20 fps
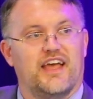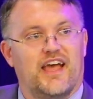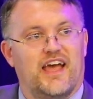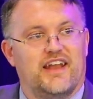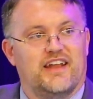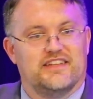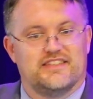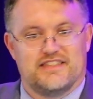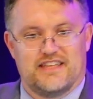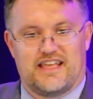
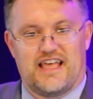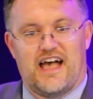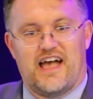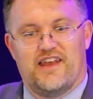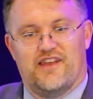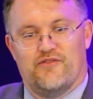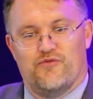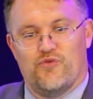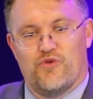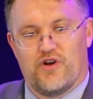and it's the
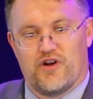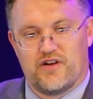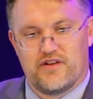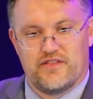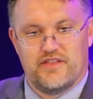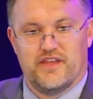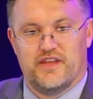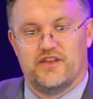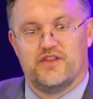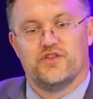kind of
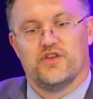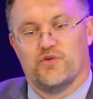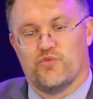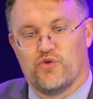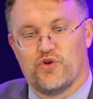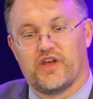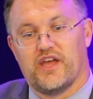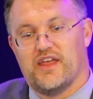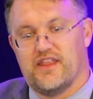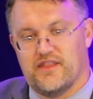work that
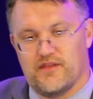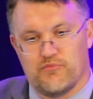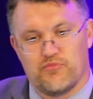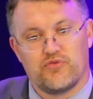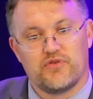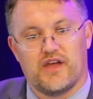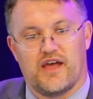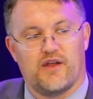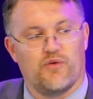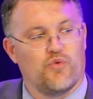we're getting, the
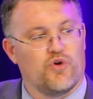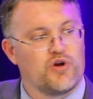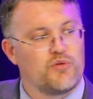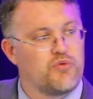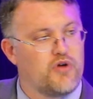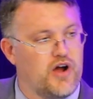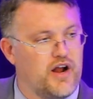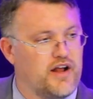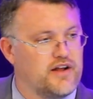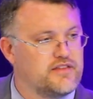kind of work
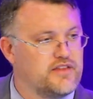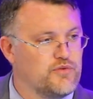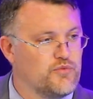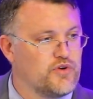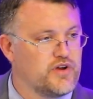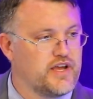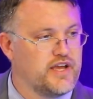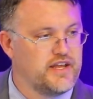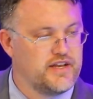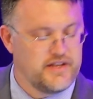product that
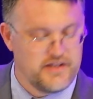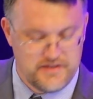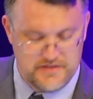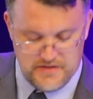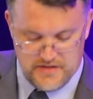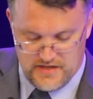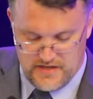we're getting.